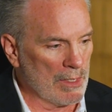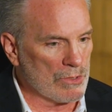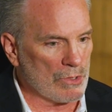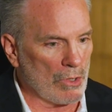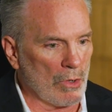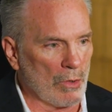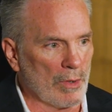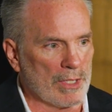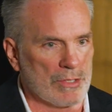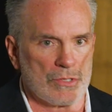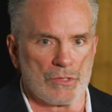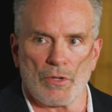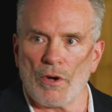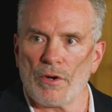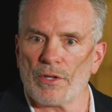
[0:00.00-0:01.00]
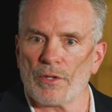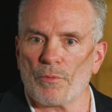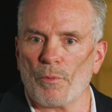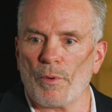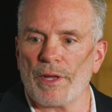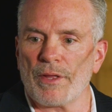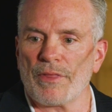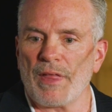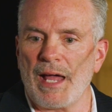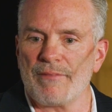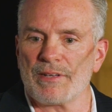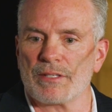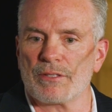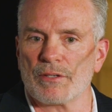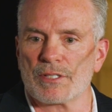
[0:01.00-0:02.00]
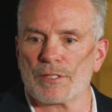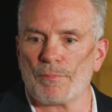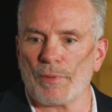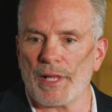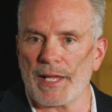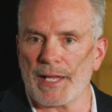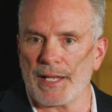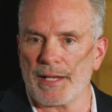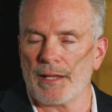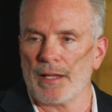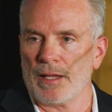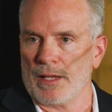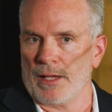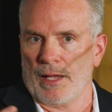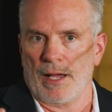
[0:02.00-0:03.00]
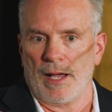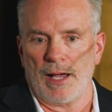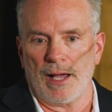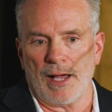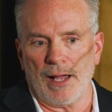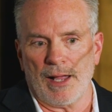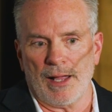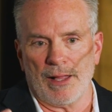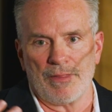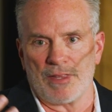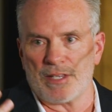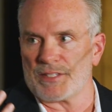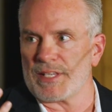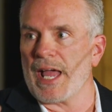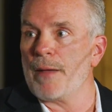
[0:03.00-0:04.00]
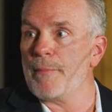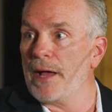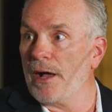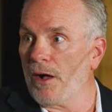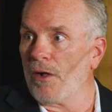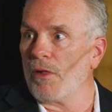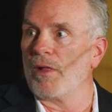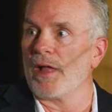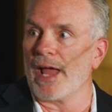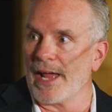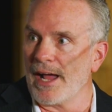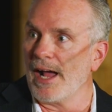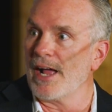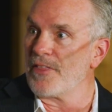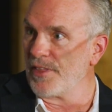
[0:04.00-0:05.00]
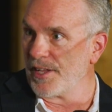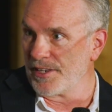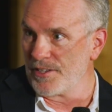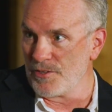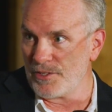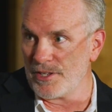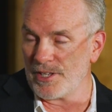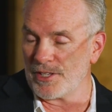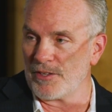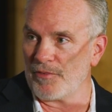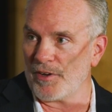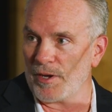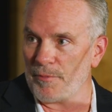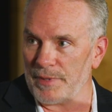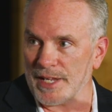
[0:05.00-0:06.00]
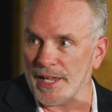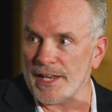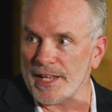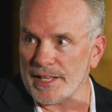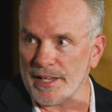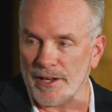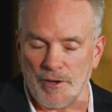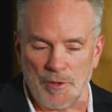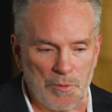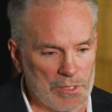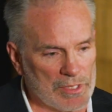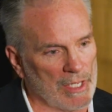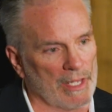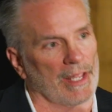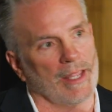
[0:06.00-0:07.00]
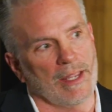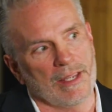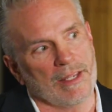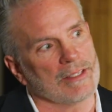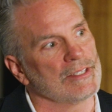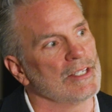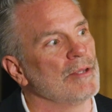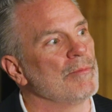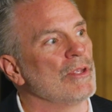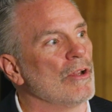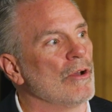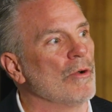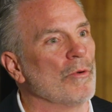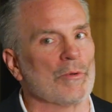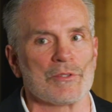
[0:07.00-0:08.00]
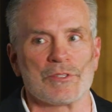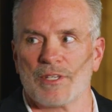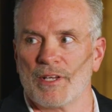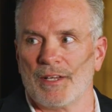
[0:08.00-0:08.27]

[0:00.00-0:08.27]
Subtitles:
So it started with having to explain this ML AI thing that you did at the very beginning there. It was like, hey, Tim, you know,